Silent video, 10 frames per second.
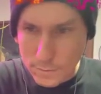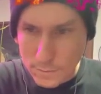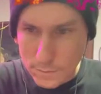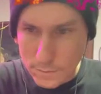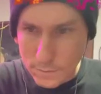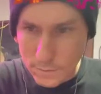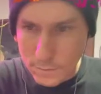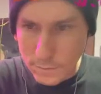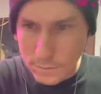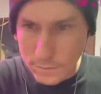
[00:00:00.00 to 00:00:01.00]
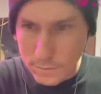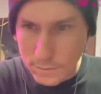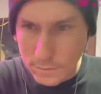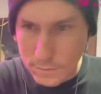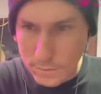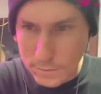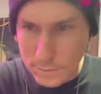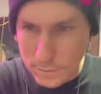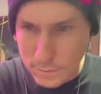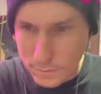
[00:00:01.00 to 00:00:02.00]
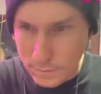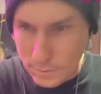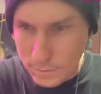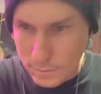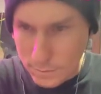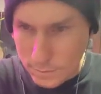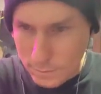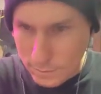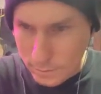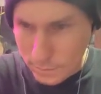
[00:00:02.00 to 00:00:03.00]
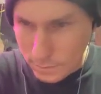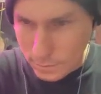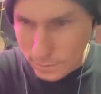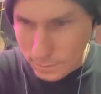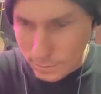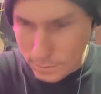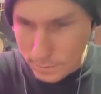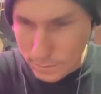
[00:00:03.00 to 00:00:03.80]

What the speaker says: (not speaking)